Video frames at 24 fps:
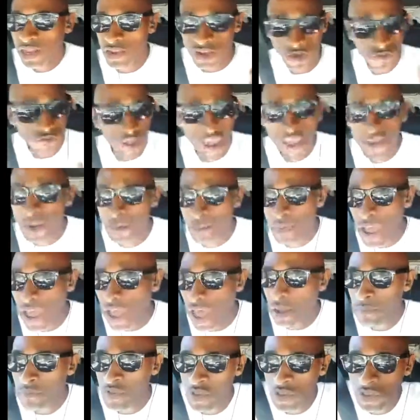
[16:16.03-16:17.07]
there's a
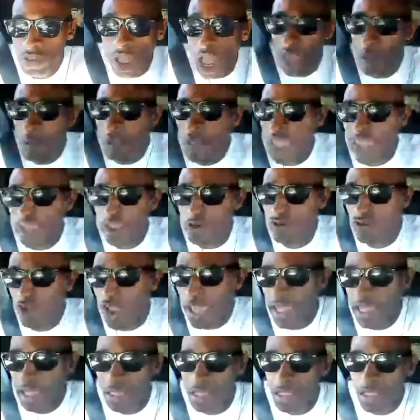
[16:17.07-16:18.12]
roundabout. I'm going
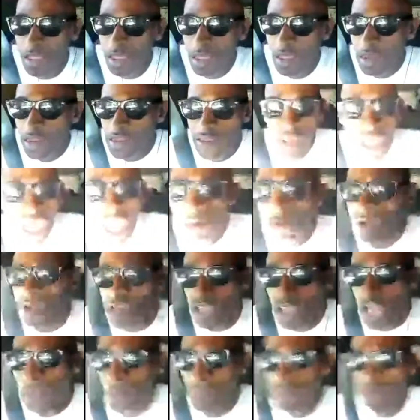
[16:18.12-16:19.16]
right. This guy was
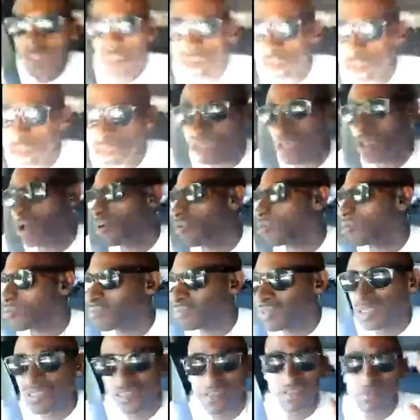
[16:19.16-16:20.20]
coming. Yo,
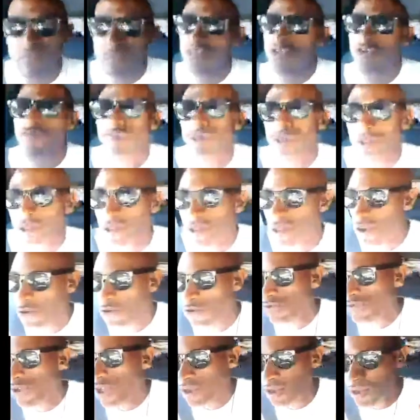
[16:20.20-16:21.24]
sorry, a
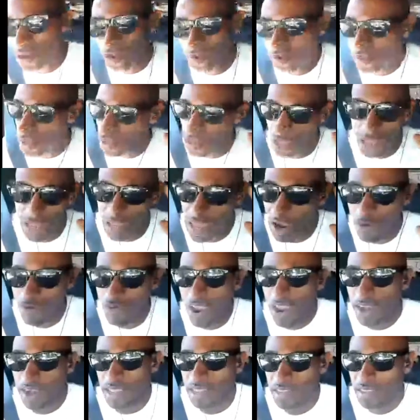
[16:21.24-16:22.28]
little rant. I get
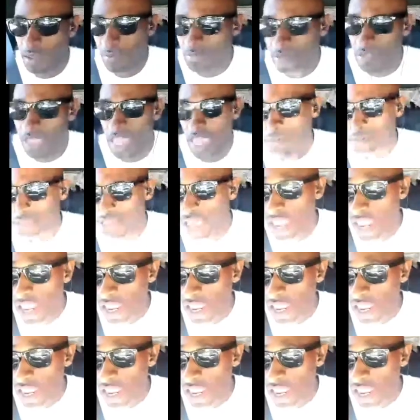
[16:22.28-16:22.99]
ranty sometimes.